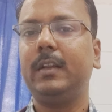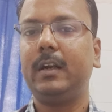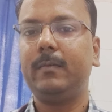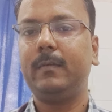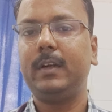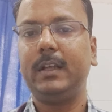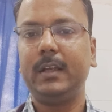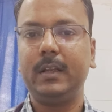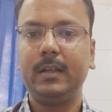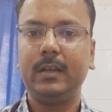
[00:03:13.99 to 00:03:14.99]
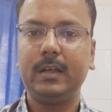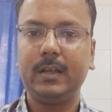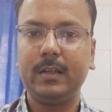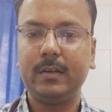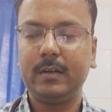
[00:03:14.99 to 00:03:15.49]
that we will take in
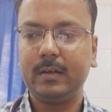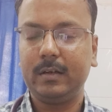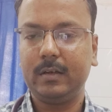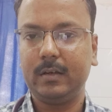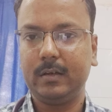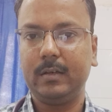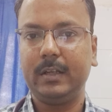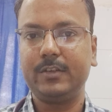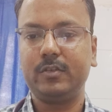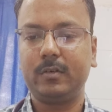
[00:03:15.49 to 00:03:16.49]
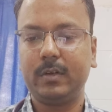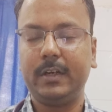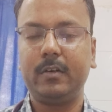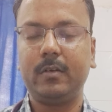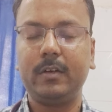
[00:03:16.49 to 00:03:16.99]
another lecture or
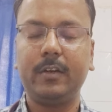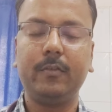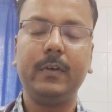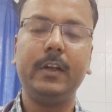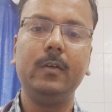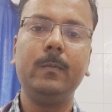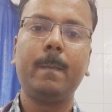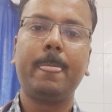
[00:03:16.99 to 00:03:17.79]
later on this video.